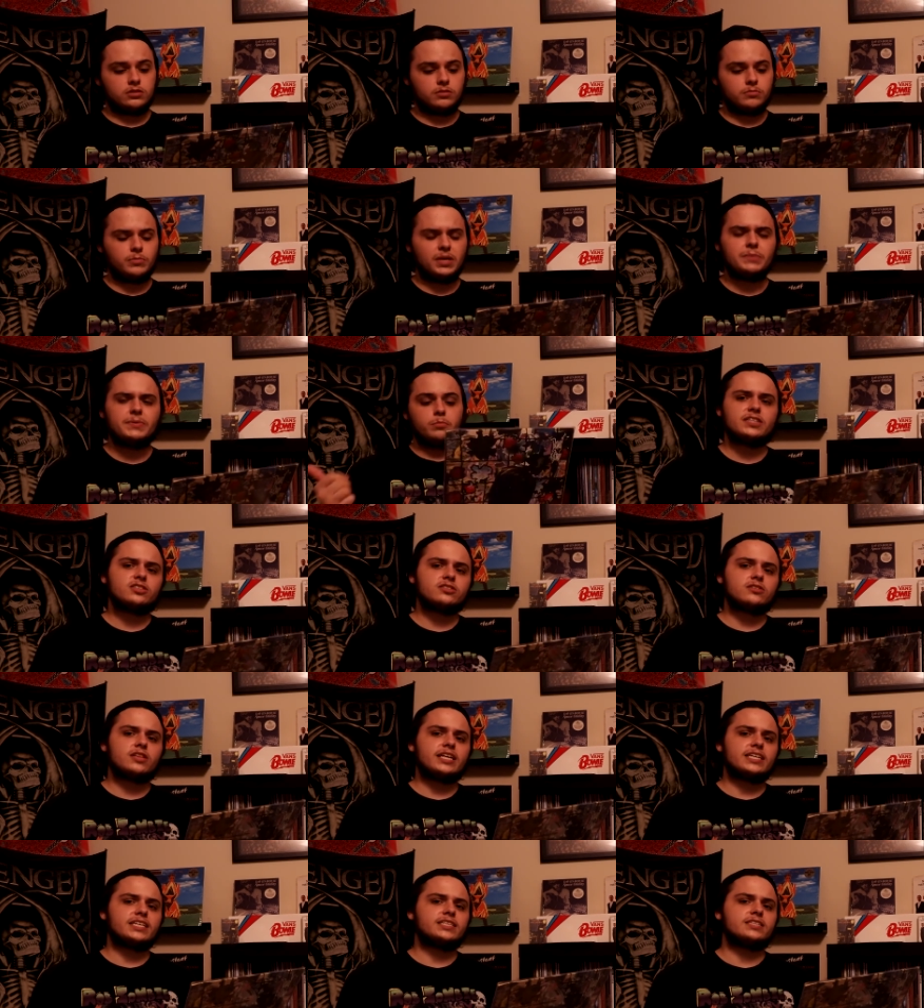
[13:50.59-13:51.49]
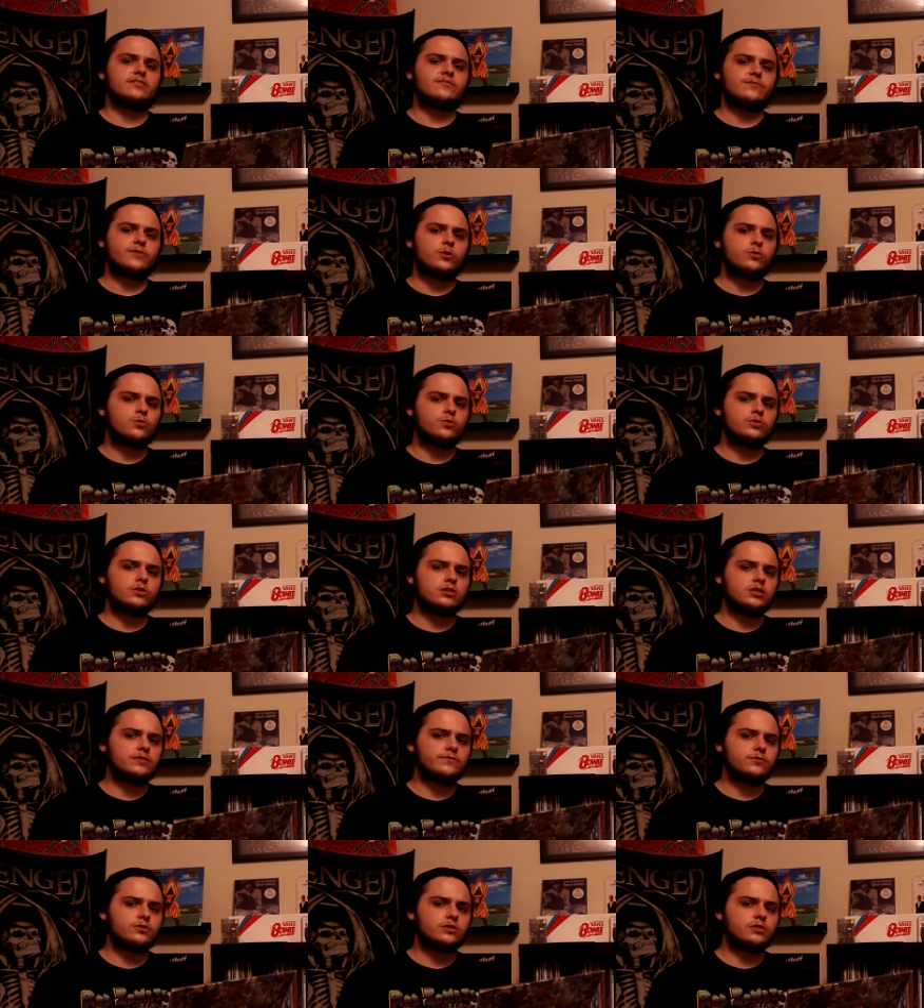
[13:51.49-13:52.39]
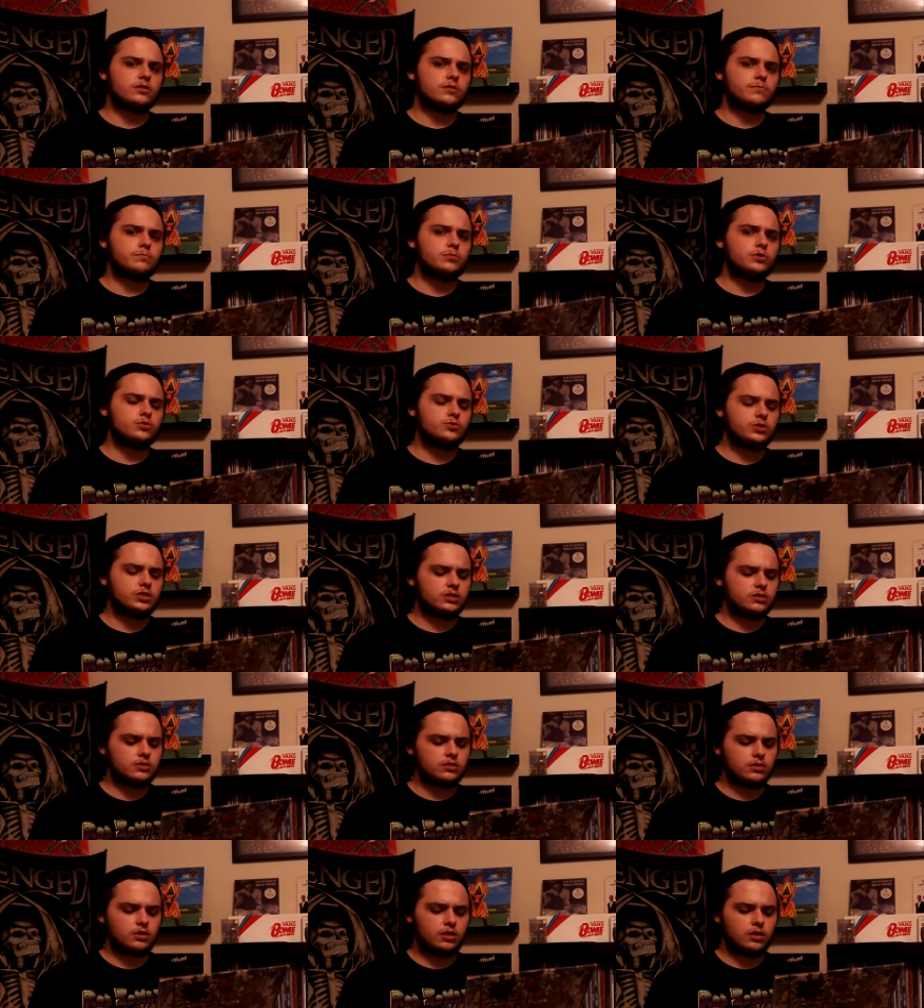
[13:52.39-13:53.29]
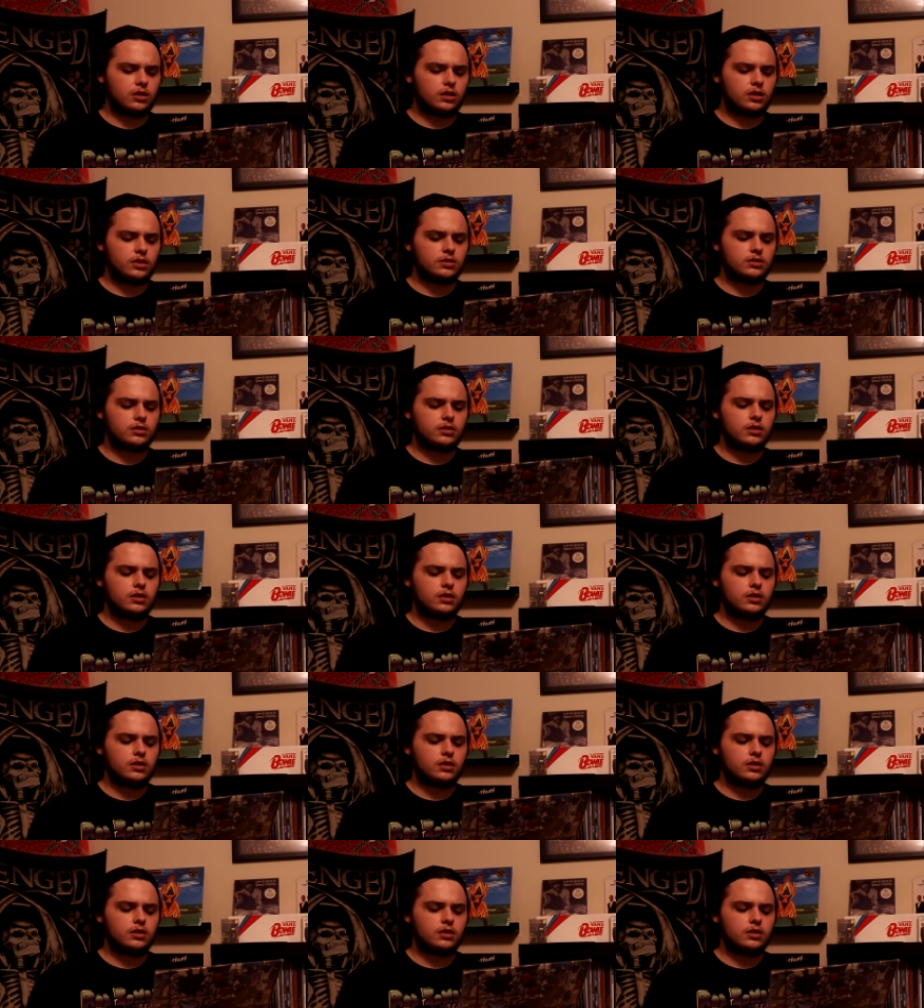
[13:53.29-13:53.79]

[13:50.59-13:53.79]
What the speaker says: Maybe I just like his vocal delivery on Blue Jean a lot.